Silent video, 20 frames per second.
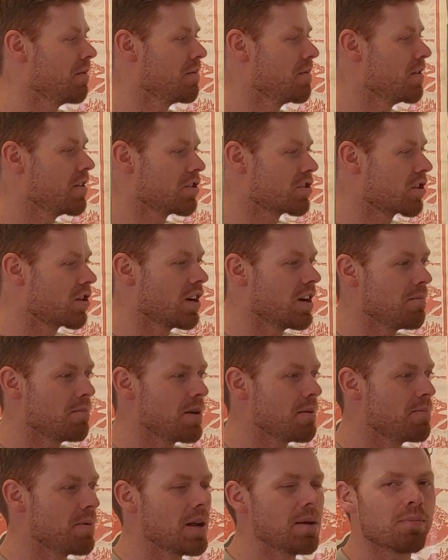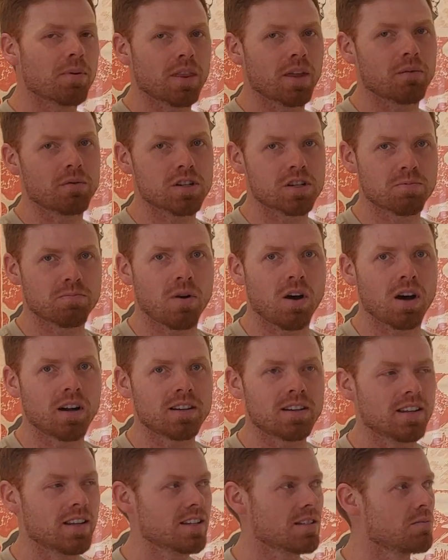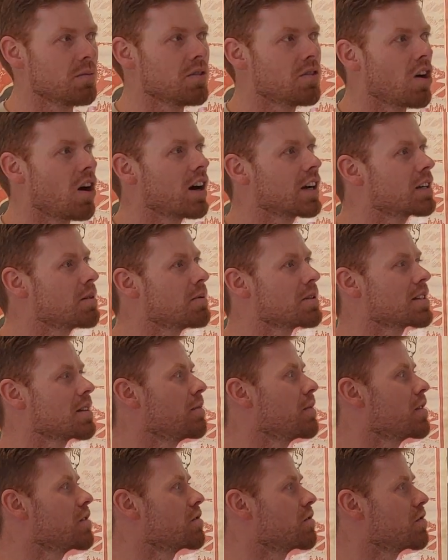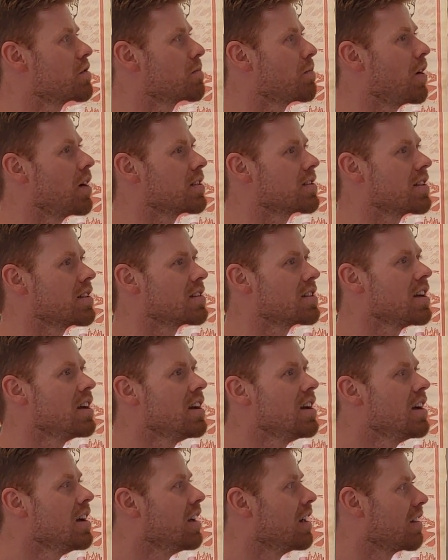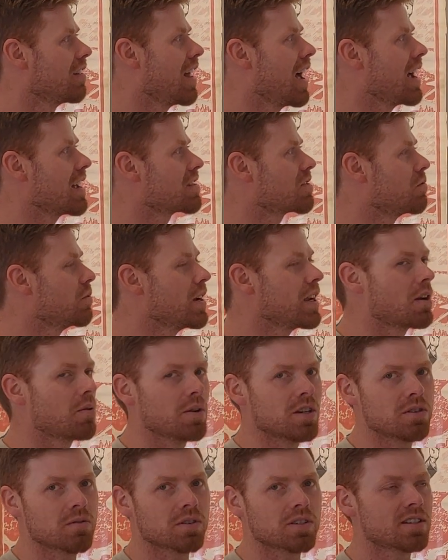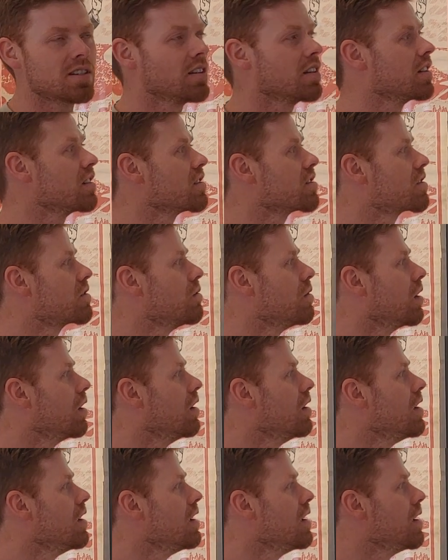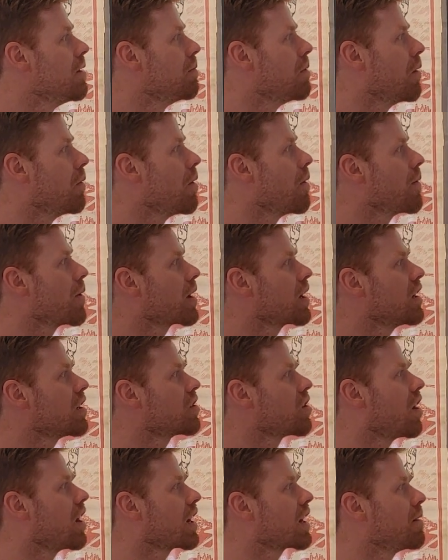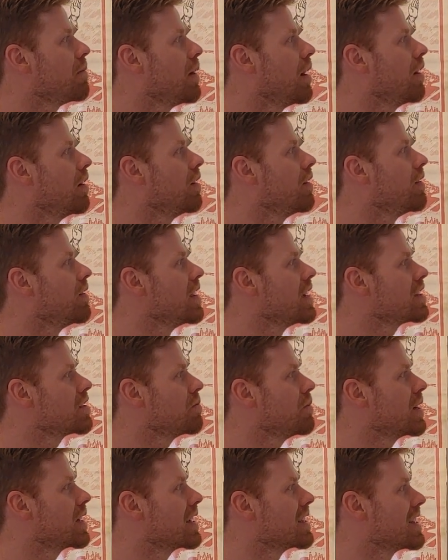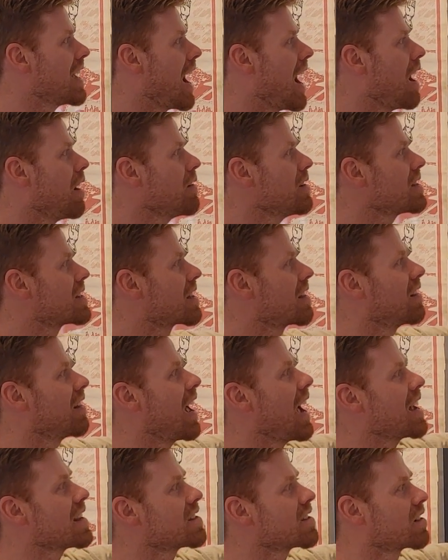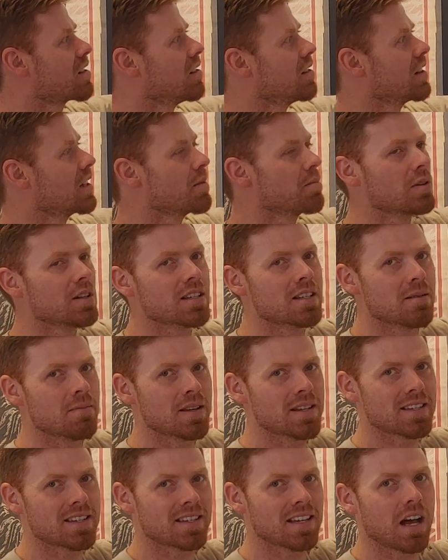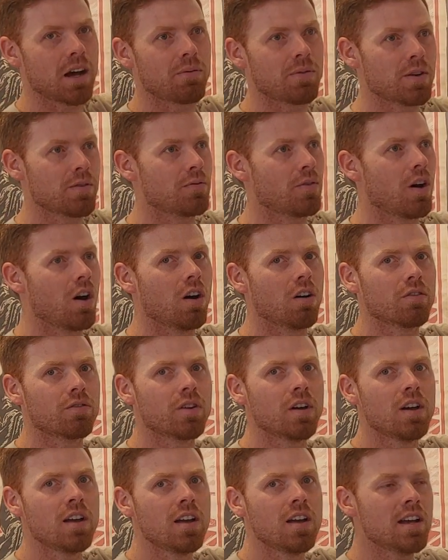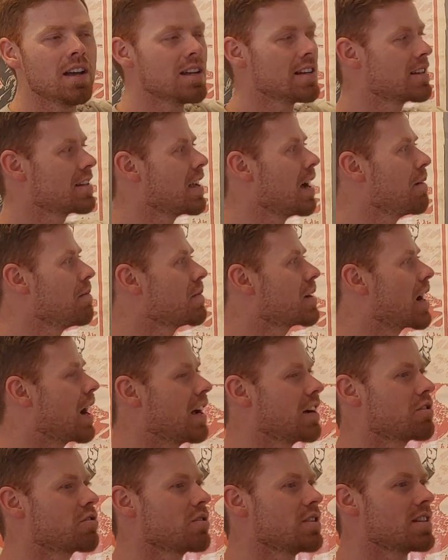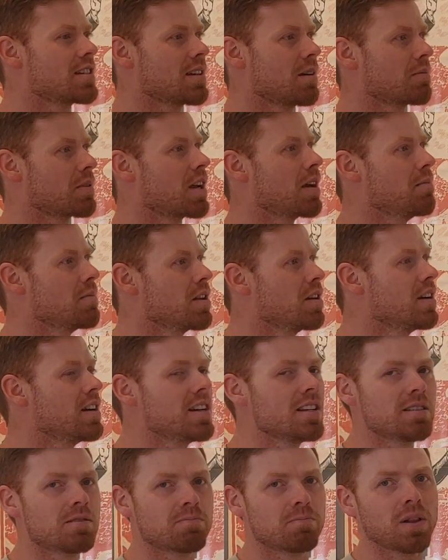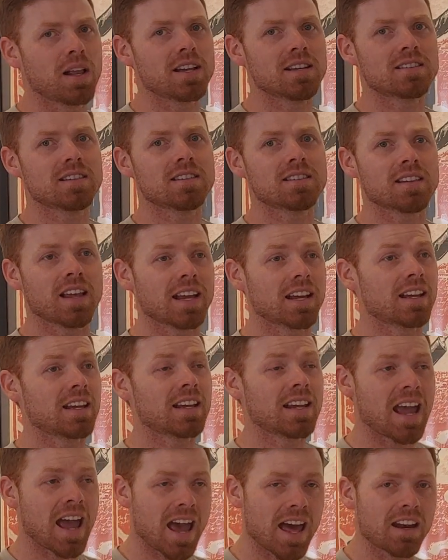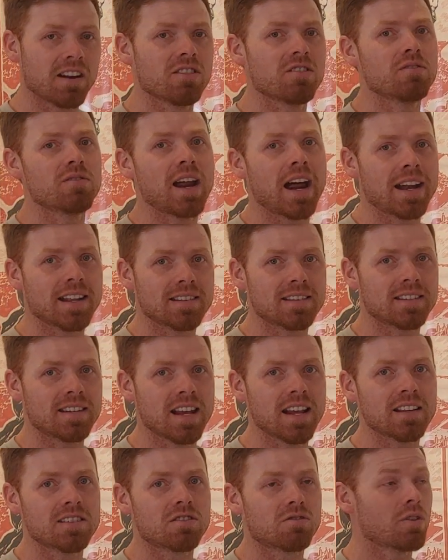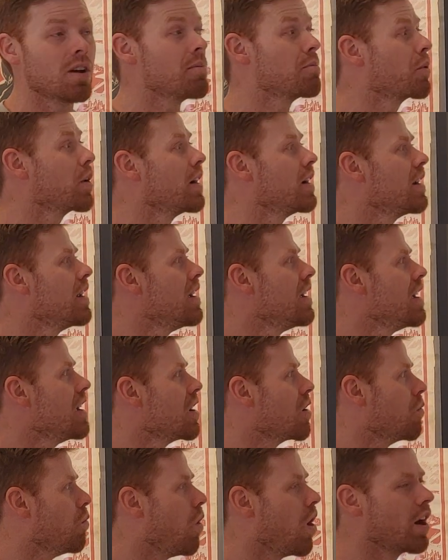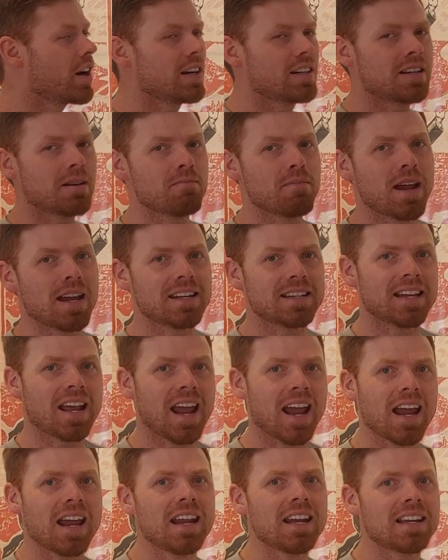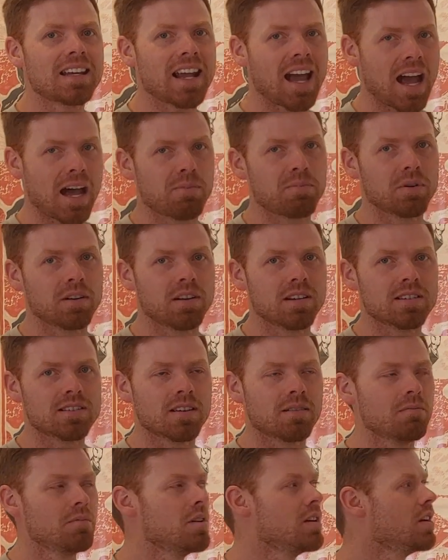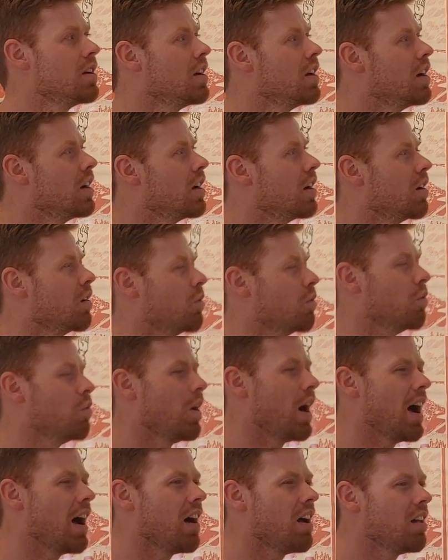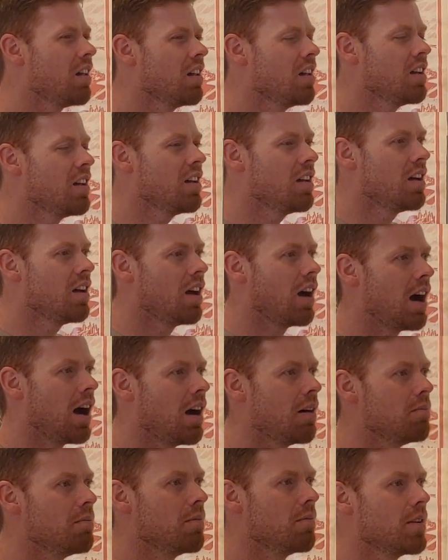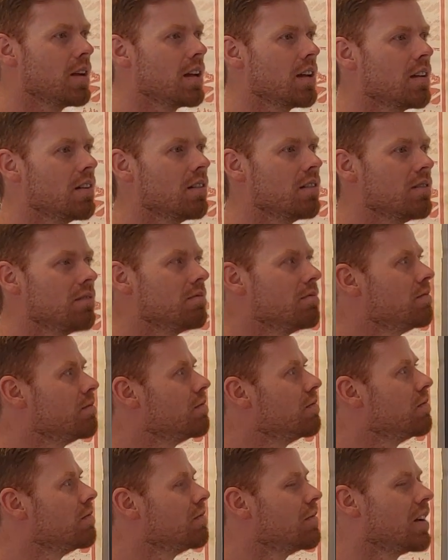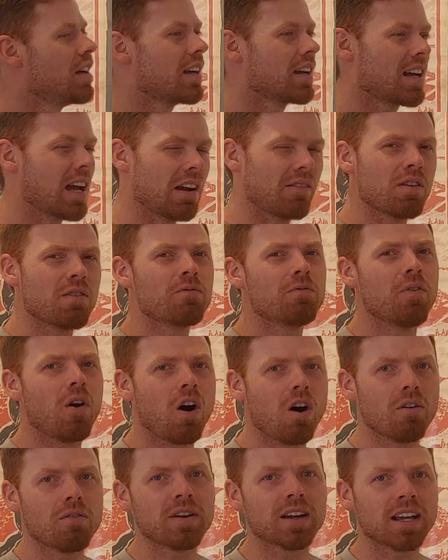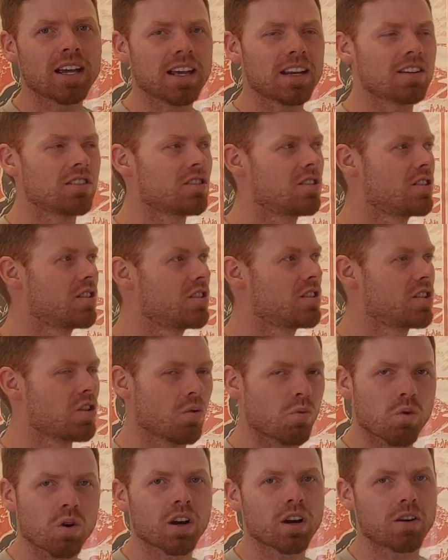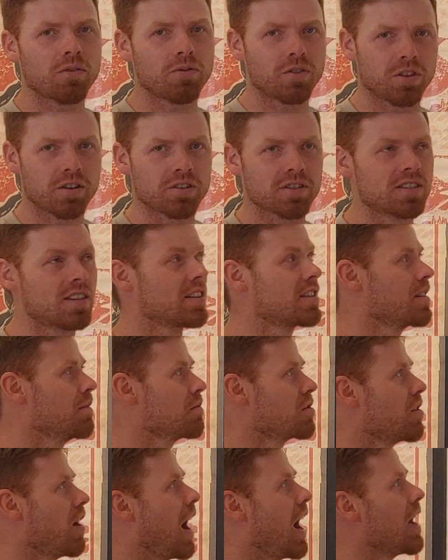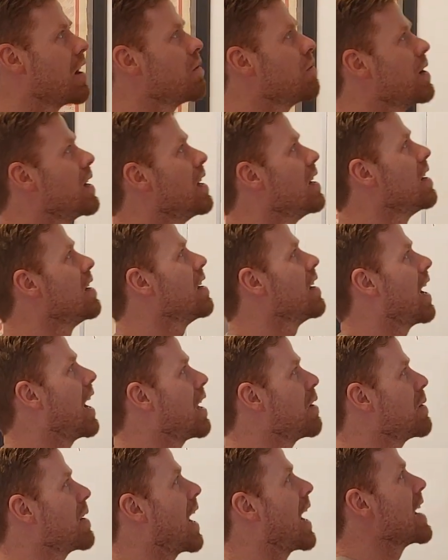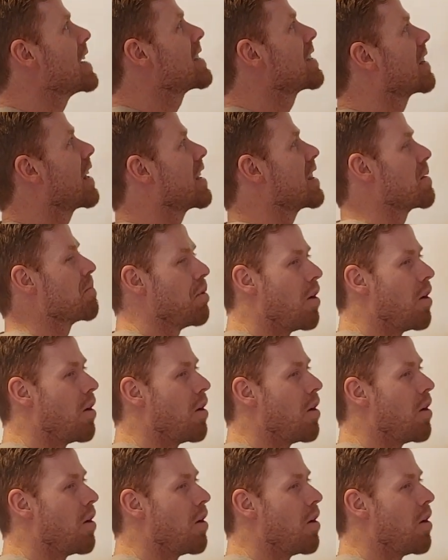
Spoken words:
I mean, there's going to be people that respond to this. And we talked about some of these responses last week when you were still in school. But what we're going to talk about this week is, how does classical liberalism itself evolve? Some countries, some communities, places like Canada, the United States, Great Britain, wanted to maintain capitalism while kind of evolving it to work for their system. So how do we isolate the